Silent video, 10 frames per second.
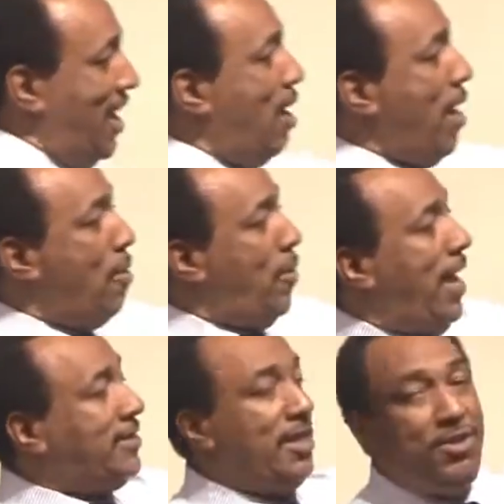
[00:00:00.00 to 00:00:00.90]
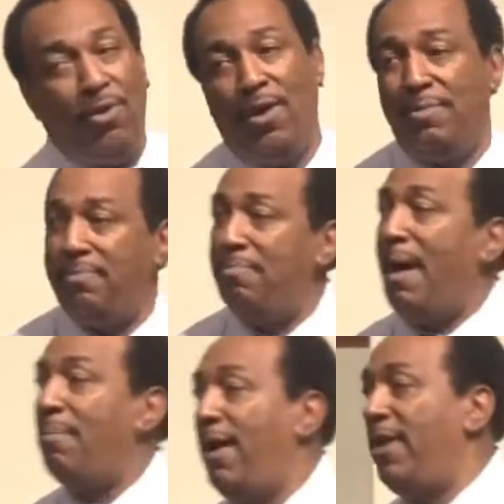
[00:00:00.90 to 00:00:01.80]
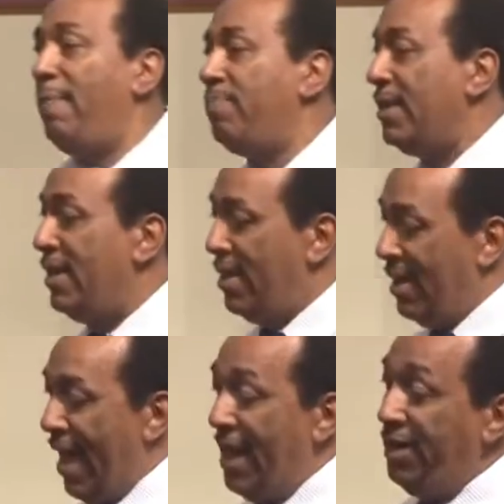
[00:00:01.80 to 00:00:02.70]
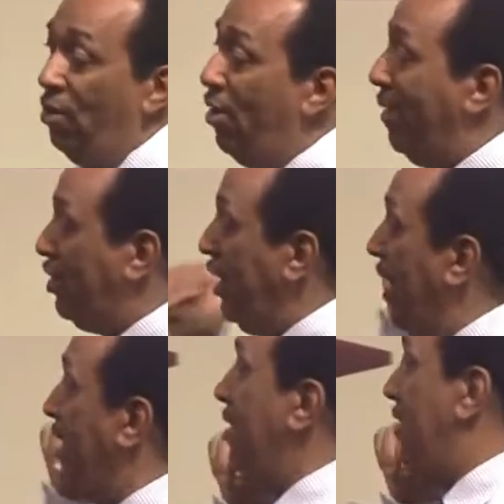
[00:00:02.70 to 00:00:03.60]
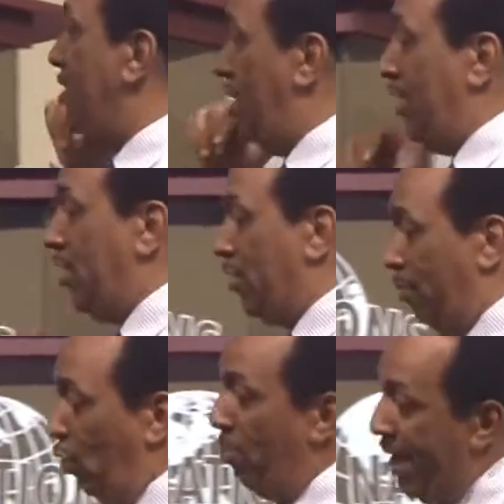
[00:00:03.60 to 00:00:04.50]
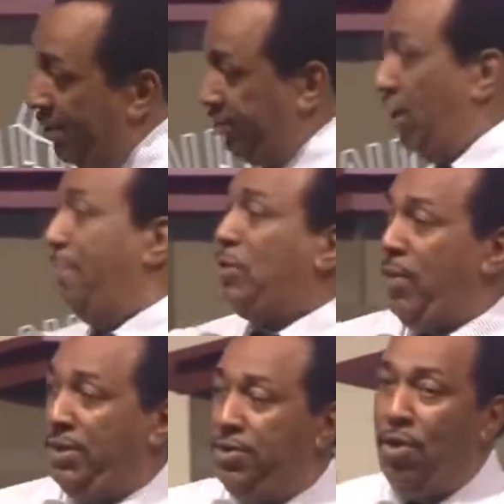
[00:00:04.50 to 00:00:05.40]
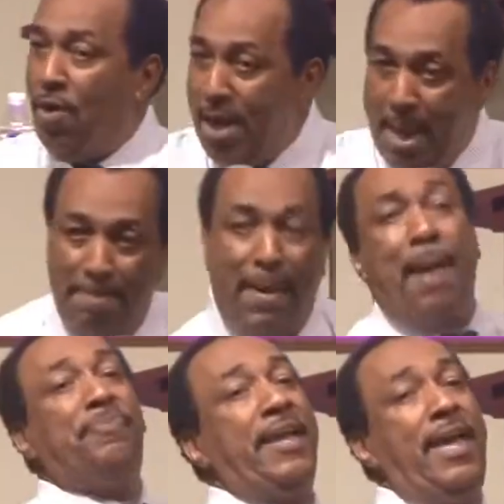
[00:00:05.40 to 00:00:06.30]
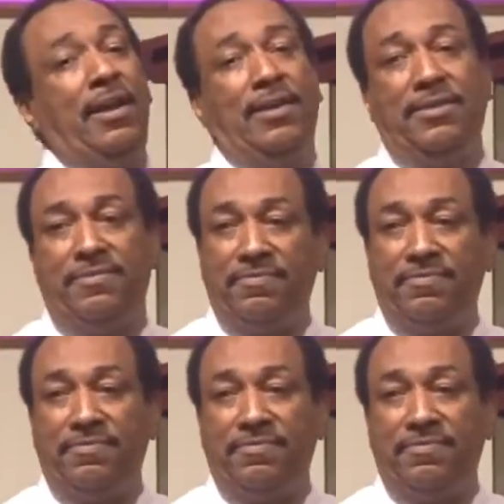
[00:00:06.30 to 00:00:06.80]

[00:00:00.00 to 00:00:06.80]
And I, I went out that door, and my mother, I didn't know it, but she had, she had took the broom handle, stuck it between the door, popped the handle.